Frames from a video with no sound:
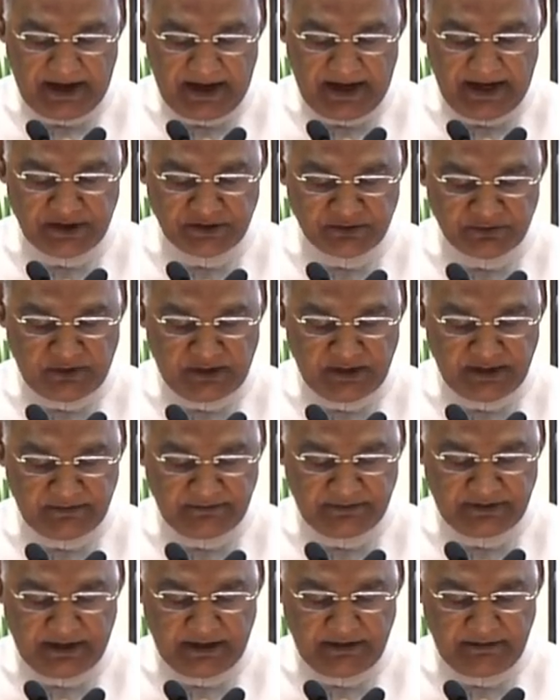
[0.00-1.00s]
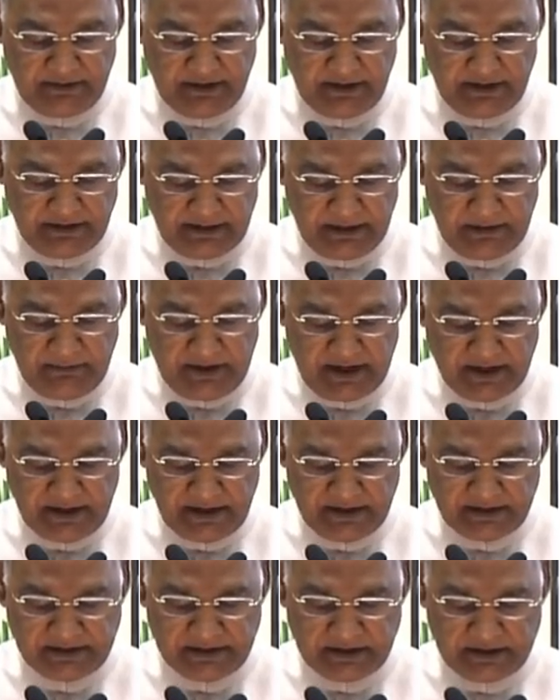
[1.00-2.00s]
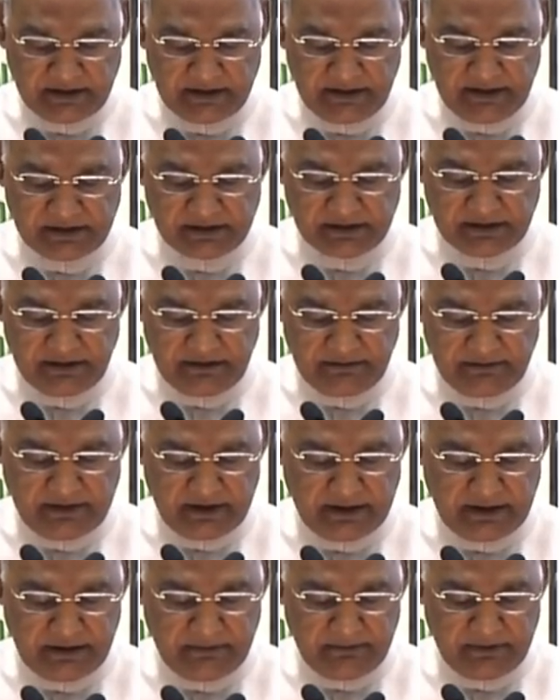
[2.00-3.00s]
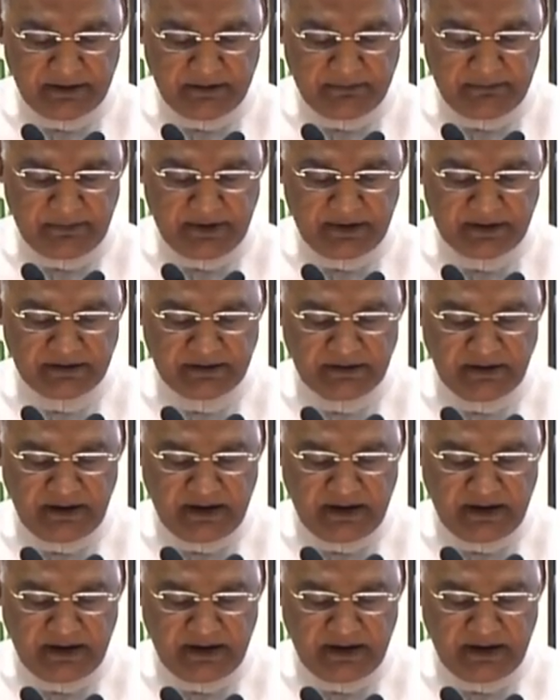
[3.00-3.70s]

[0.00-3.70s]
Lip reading: as one of the thematic circuits for development